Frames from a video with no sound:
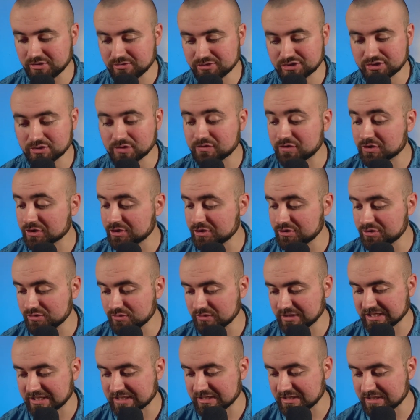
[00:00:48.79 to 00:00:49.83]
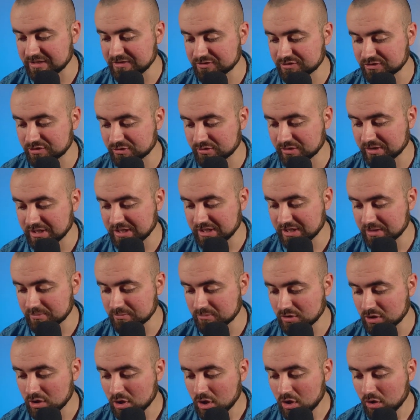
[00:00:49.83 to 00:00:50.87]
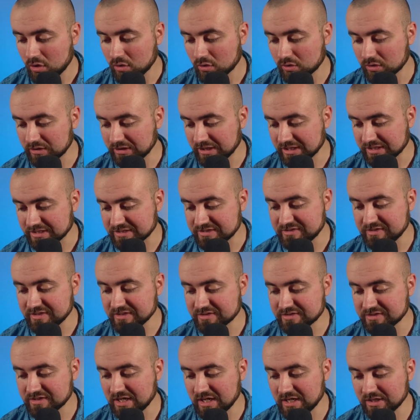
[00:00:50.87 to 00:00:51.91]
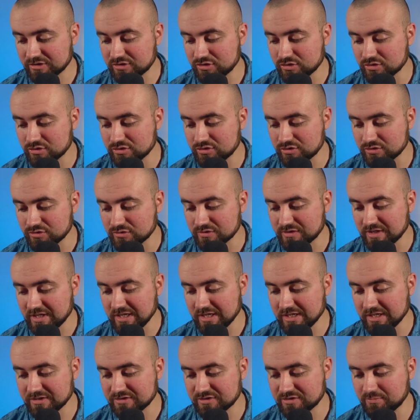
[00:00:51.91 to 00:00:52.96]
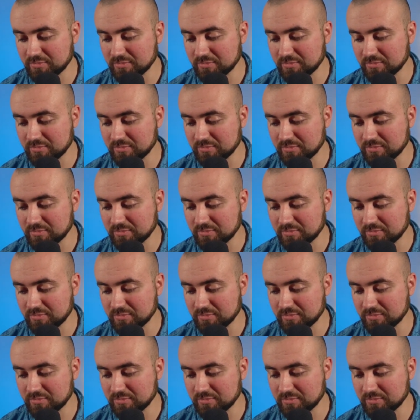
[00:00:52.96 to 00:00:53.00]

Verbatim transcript: So if you're gonna do like an Instagram or like a TikTok, you could do that,